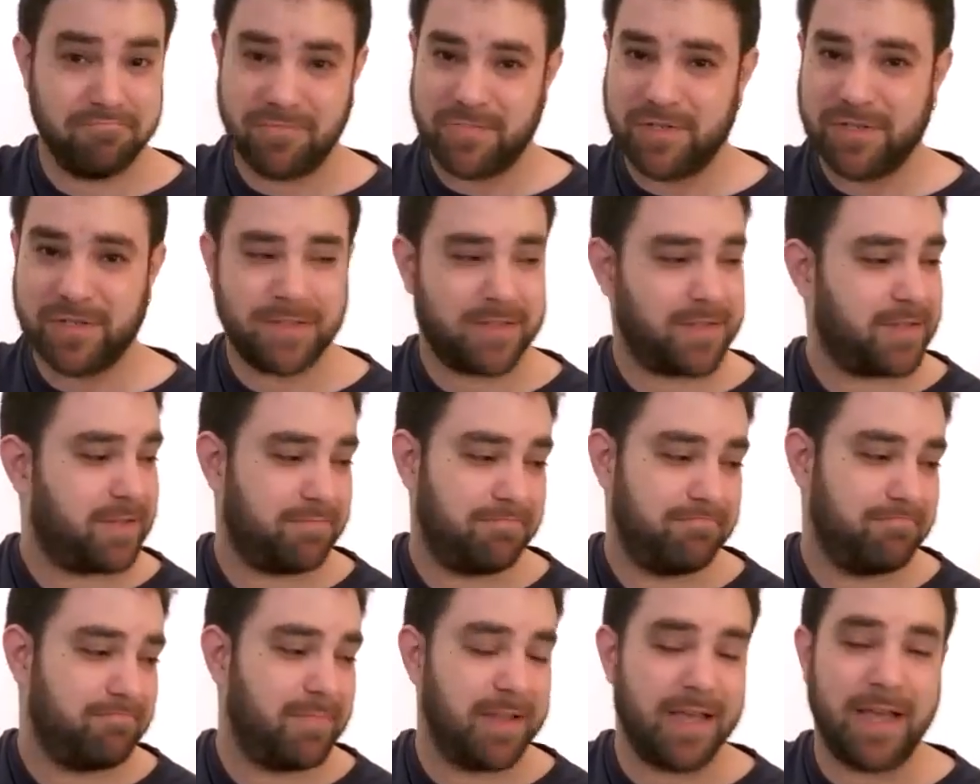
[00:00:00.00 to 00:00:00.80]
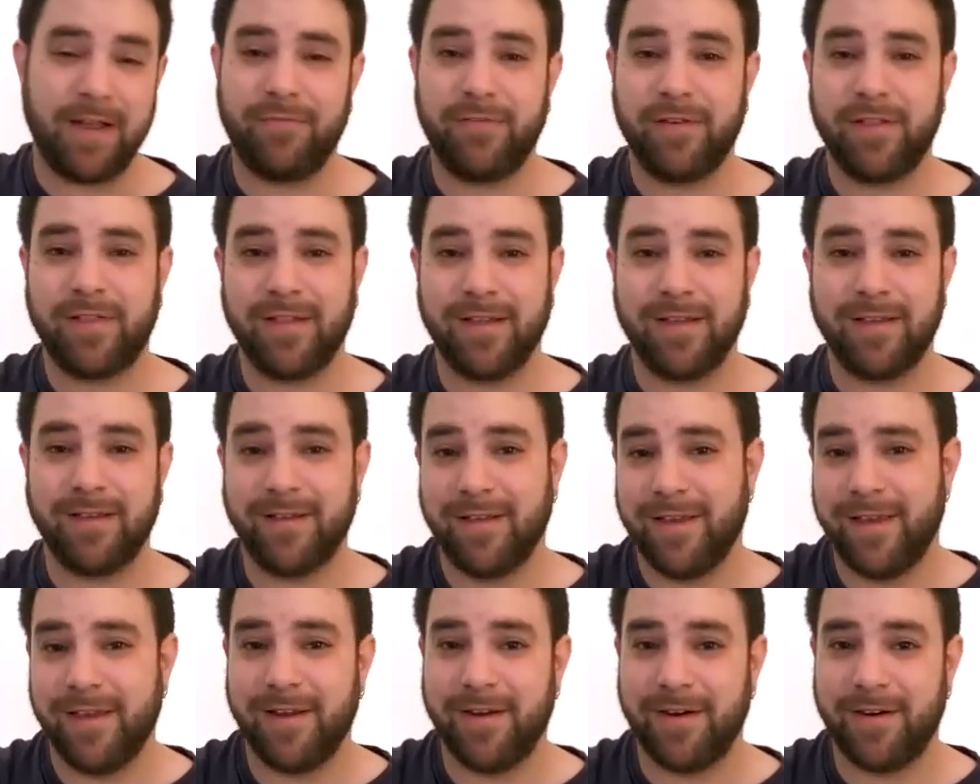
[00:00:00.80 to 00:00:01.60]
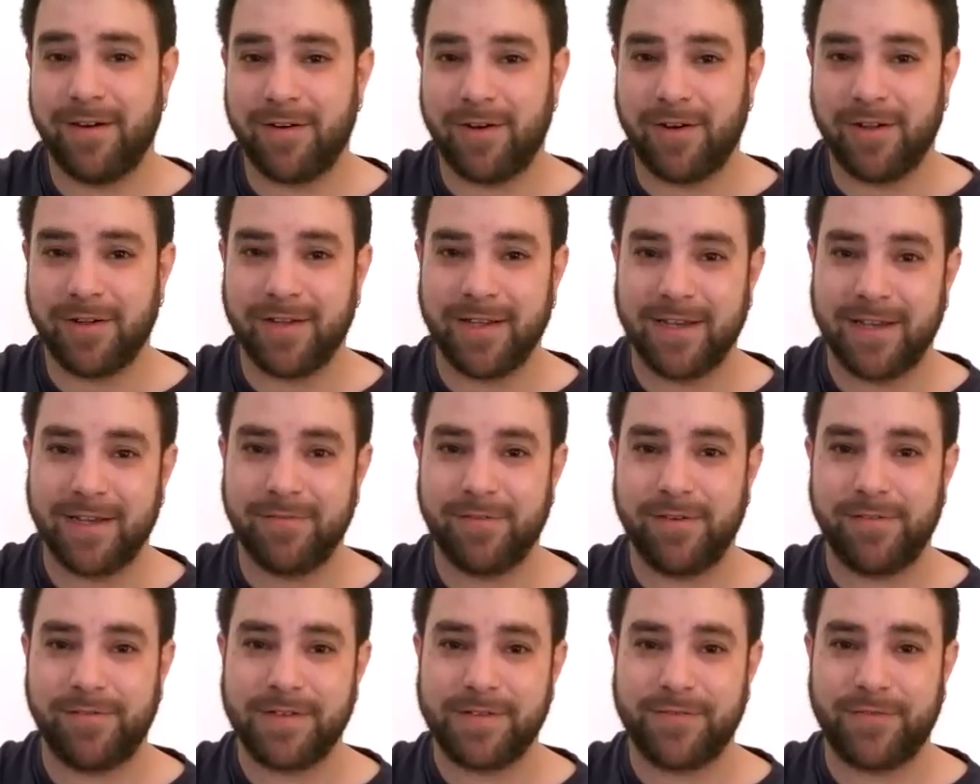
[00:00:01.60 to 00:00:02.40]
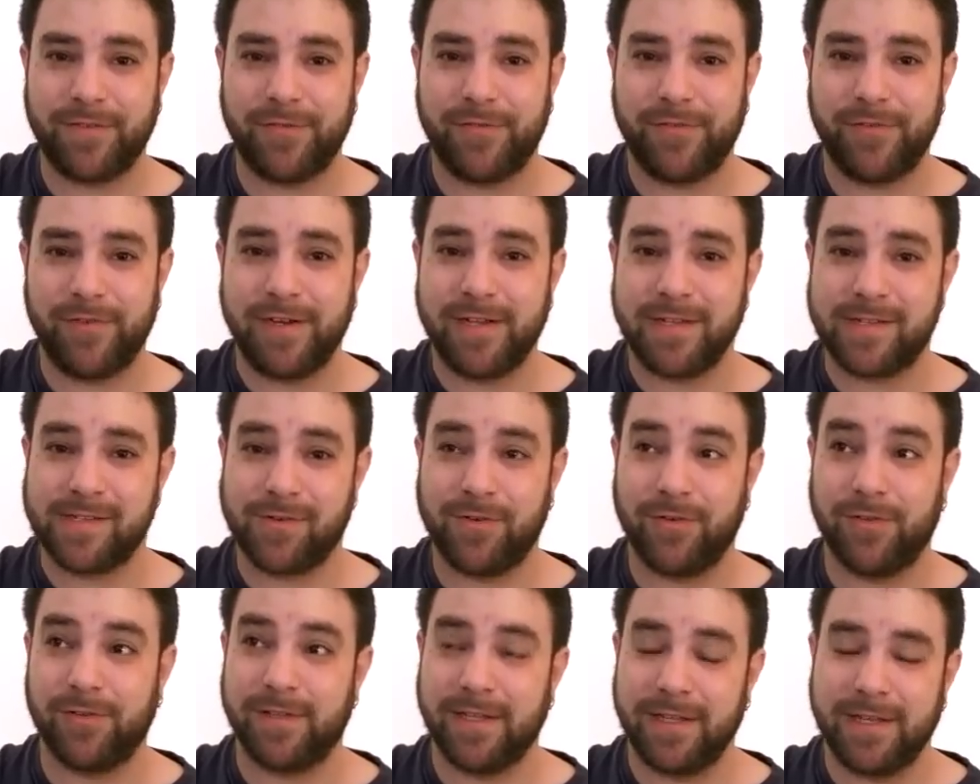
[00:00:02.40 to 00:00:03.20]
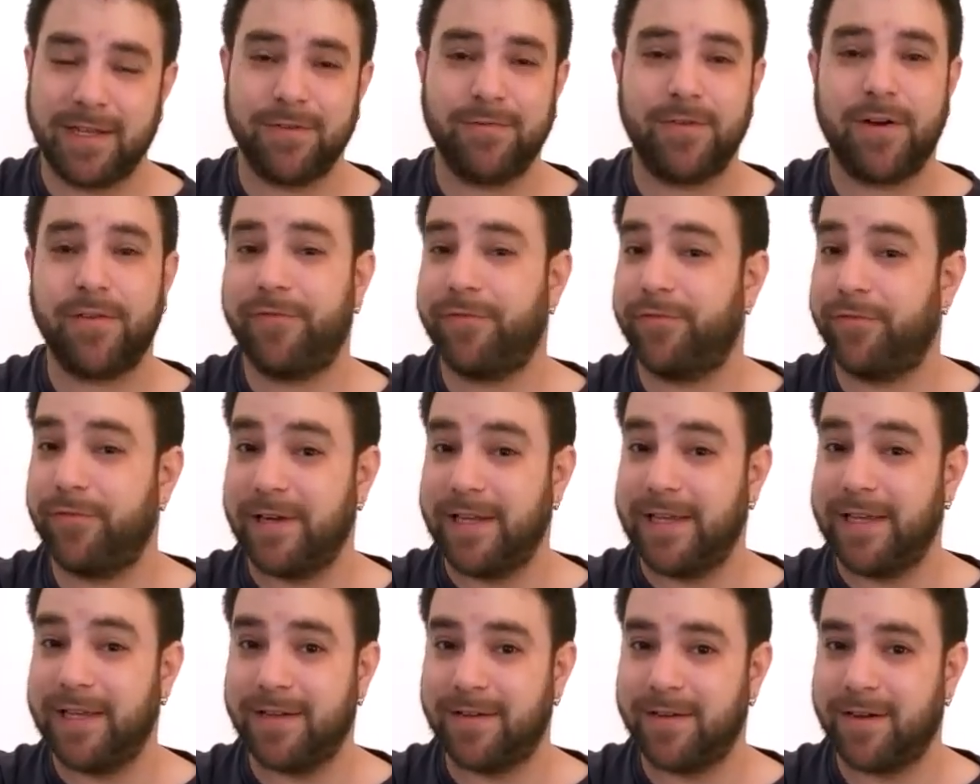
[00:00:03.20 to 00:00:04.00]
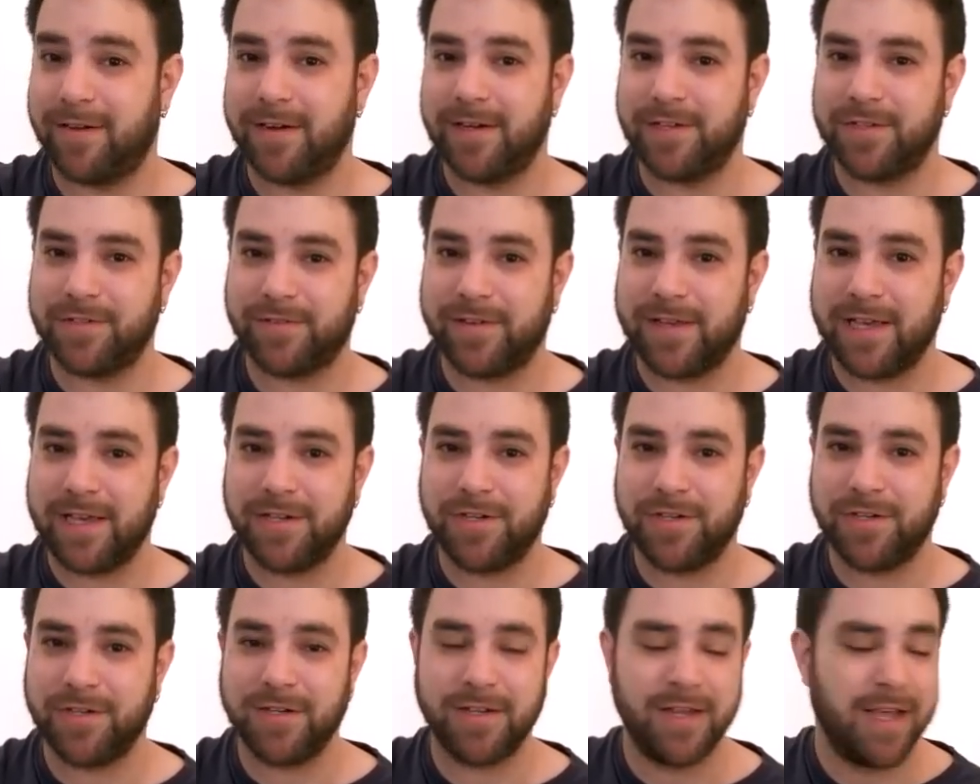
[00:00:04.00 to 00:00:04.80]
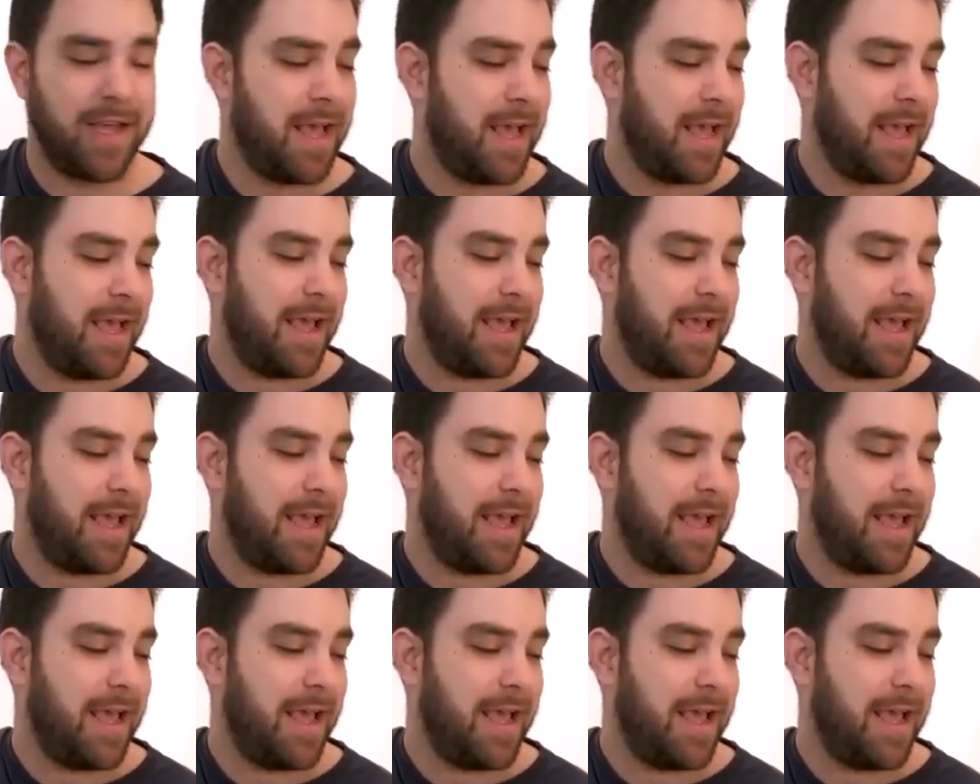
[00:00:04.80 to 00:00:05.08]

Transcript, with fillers: Just everything here on Lick and Riff is for free. It's called Lick and Riff Free Guitar Education.